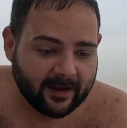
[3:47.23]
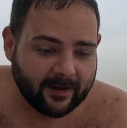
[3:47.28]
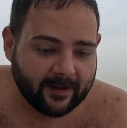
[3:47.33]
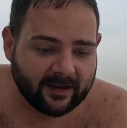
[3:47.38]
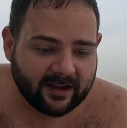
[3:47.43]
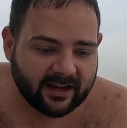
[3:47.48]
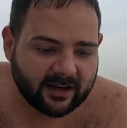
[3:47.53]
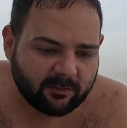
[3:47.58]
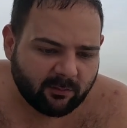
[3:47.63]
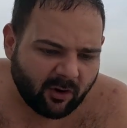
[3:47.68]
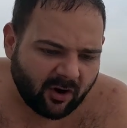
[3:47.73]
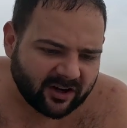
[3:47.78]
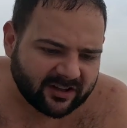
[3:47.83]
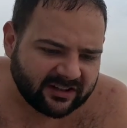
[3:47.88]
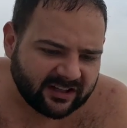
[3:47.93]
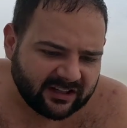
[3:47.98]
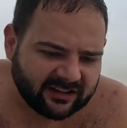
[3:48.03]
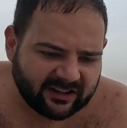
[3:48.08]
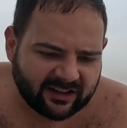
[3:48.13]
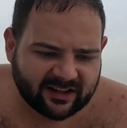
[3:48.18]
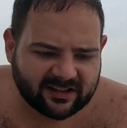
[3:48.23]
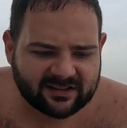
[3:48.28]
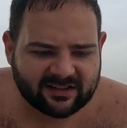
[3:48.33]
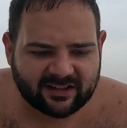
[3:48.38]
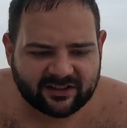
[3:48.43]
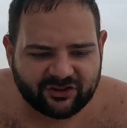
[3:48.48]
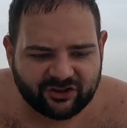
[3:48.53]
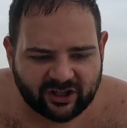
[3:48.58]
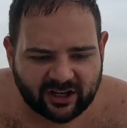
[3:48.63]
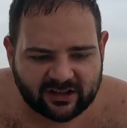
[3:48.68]
In more detail,
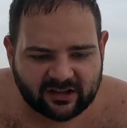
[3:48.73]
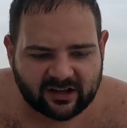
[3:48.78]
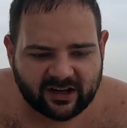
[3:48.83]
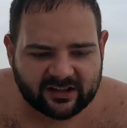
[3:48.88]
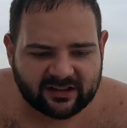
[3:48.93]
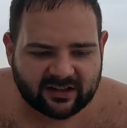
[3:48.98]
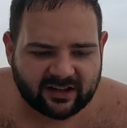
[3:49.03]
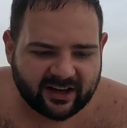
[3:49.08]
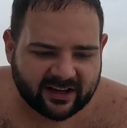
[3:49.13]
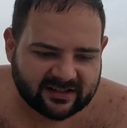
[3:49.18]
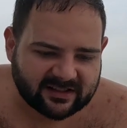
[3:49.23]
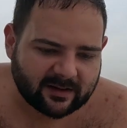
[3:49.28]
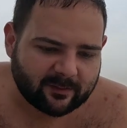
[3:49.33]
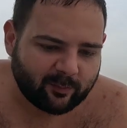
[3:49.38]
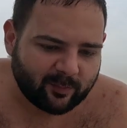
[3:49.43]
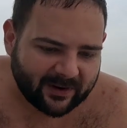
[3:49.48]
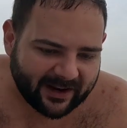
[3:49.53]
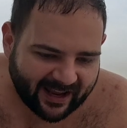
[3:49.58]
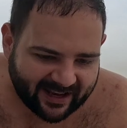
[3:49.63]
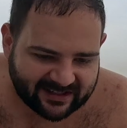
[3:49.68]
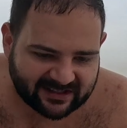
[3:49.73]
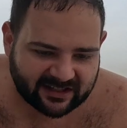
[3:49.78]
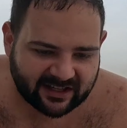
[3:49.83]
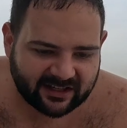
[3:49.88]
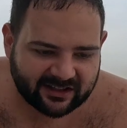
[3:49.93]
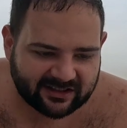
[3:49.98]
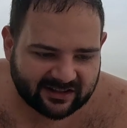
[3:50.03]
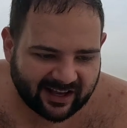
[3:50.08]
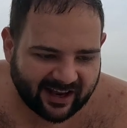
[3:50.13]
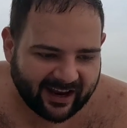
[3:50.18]
the generator has a
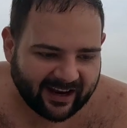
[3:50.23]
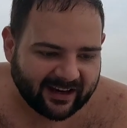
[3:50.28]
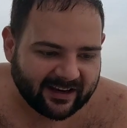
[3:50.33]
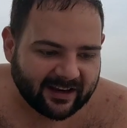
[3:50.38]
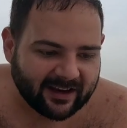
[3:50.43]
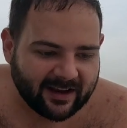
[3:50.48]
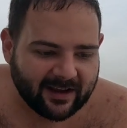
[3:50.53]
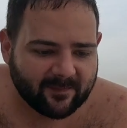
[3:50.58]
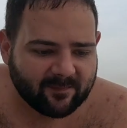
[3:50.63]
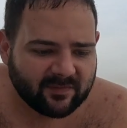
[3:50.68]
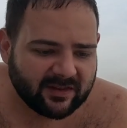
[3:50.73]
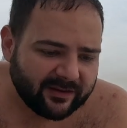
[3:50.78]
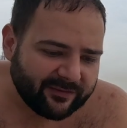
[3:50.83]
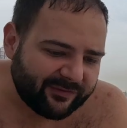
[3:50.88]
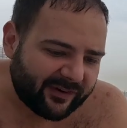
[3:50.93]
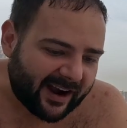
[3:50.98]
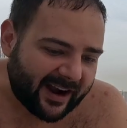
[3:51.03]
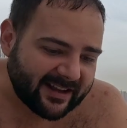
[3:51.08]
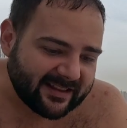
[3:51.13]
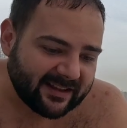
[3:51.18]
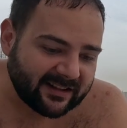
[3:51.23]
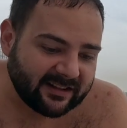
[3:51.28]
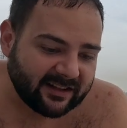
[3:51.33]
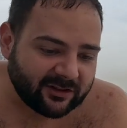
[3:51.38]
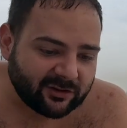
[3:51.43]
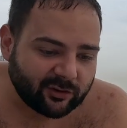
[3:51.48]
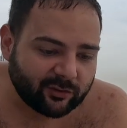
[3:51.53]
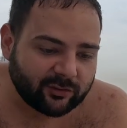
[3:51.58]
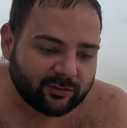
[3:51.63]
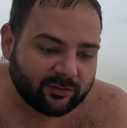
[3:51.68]
plastic tank divided
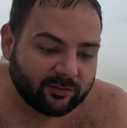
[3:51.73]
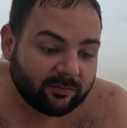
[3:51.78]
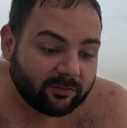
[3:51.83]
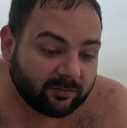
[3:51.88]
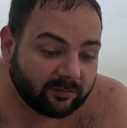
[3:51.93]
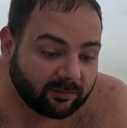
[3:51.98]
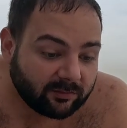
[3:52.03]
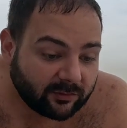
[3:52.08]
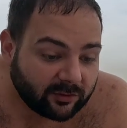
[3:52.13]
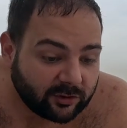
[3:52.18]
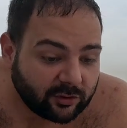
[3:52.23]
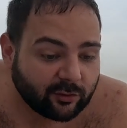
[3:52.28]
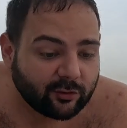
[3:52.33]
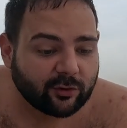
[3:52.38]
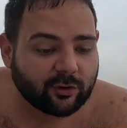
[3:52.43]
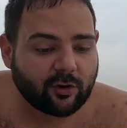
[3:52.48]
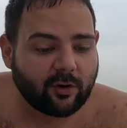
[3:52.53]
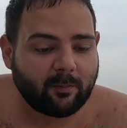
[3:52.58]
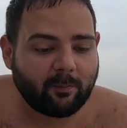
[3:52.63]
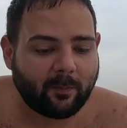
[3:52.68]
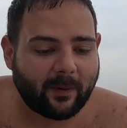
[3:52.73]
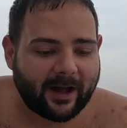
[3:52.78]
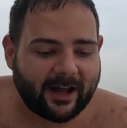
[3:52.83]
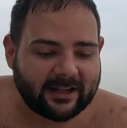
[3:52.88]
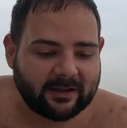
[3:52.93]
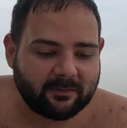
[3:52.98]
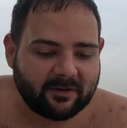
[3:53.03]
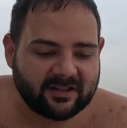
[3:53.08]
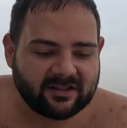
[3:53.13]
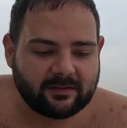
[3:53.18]
into two
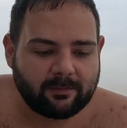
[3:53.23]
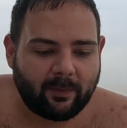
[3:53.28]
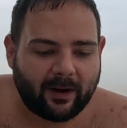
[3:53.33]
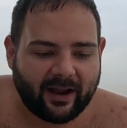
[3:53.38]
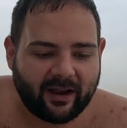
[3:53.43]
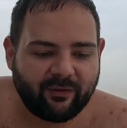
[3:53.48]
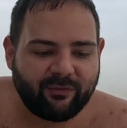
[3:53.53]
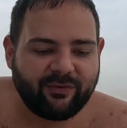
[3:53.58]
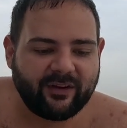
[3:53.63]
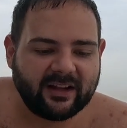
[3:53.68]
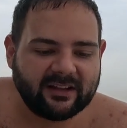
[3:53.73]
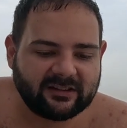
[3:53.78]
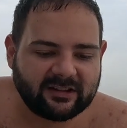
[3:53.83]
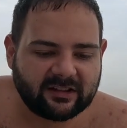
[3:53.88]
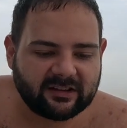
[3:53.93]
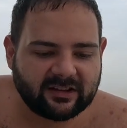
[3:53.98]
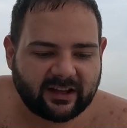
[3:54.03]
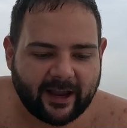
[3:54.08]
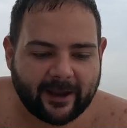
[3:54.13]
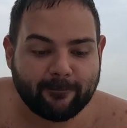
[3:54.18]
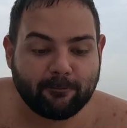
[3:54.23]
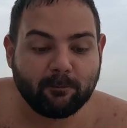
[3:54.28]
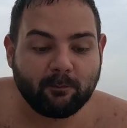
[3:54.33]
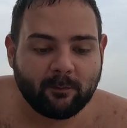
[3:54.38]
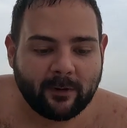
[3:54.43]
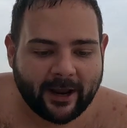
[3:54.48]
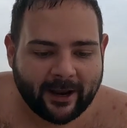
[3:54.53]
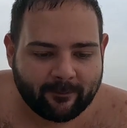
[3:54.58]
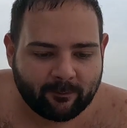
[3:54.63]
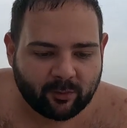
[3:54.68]
compartments by a filter-type
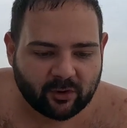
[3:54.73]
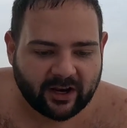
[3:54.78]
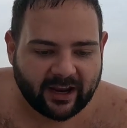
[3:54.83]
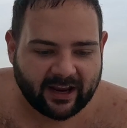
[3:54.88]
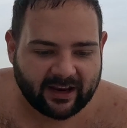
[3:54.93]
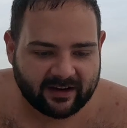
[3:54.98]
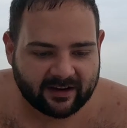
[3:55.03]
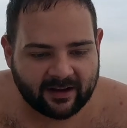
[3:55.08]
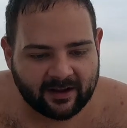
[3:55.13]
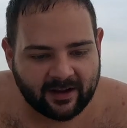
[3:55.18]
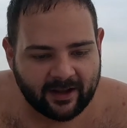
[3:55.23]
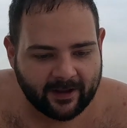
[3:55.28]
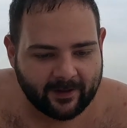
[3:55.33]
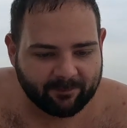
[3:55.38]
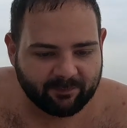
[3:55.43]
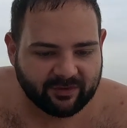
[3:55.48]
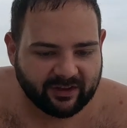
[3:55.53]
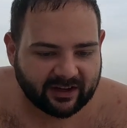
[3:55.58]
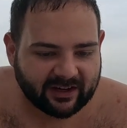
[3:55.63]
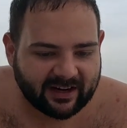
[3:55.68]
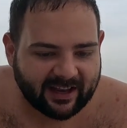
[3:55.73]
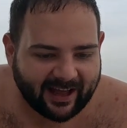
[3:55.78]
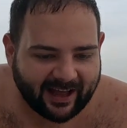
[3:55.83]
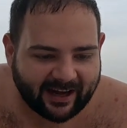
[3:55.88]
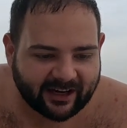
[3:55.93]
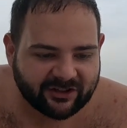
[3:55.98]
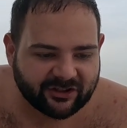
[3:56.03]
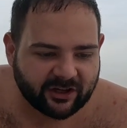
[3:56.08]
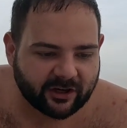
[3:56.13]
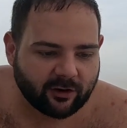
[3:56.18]
membrane. The
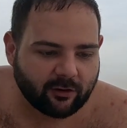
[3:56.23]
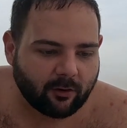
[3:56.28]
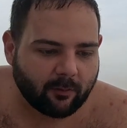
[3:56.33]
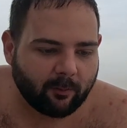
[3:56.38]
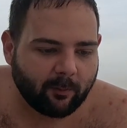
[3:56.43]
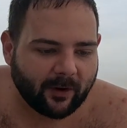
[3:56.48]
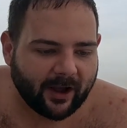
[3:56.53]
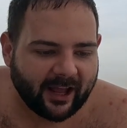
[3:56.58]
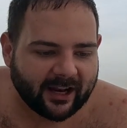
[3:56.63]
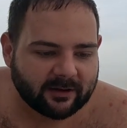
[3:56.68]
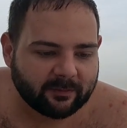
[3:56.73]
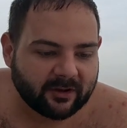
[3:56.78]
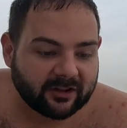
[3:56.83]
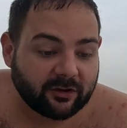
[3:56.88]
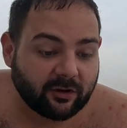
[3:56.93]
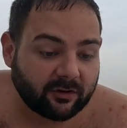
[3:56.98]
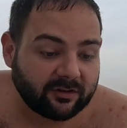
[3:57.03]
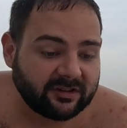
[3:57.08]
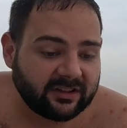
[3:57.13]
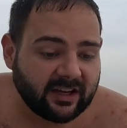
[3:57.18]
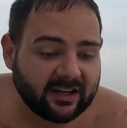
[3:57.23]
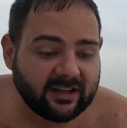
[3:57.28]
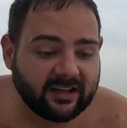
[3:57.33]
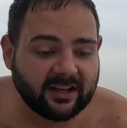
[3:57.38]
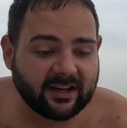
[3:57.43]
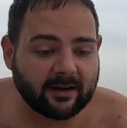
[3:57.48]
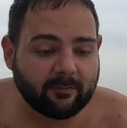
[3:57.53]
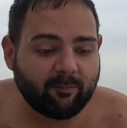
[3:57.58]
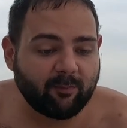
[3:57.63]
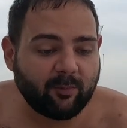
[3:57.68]
larger compartment,
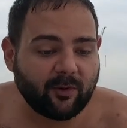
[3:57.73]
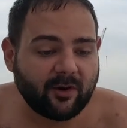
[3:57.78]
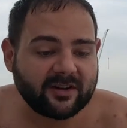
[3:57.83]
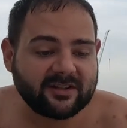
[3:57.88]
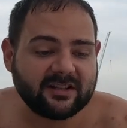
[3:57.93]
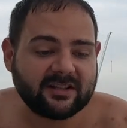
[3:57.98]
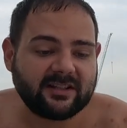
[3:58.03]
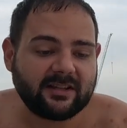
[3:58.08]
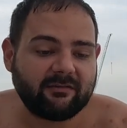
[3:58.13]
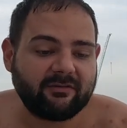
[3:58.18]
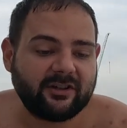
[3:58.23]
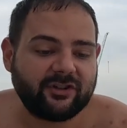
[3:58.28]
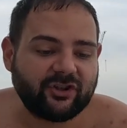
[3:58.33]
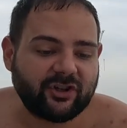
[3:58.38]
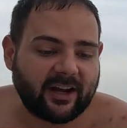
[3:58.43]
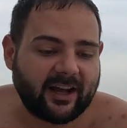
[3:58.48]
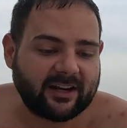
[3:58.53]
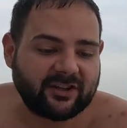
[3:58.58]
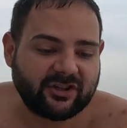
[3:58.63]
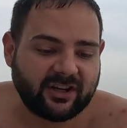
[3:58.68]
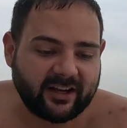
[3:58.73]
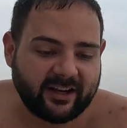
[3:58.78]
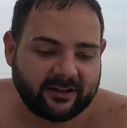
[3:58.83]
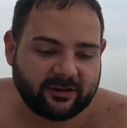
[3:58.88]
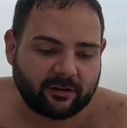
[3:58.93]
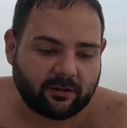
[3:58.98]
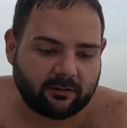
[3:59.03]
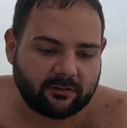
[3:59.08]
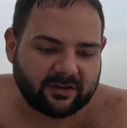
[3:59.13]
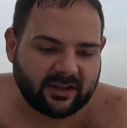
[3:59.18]
containing a positively charged
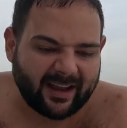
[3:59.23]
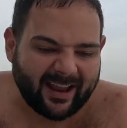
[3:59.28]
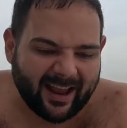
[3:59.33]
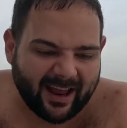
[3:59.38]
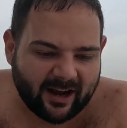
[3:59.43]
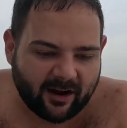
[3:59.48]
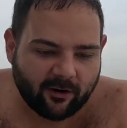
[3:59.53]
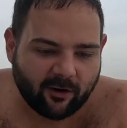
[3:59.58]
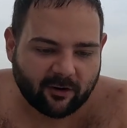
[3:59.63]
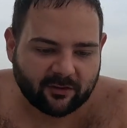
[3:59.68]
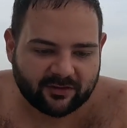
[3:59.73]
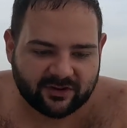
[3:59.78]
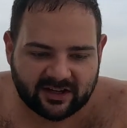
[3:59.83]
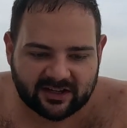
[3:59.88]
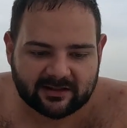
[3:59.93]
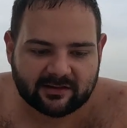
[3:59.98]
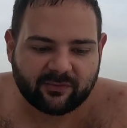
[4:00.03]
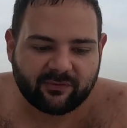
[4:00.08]
electrode, anode, is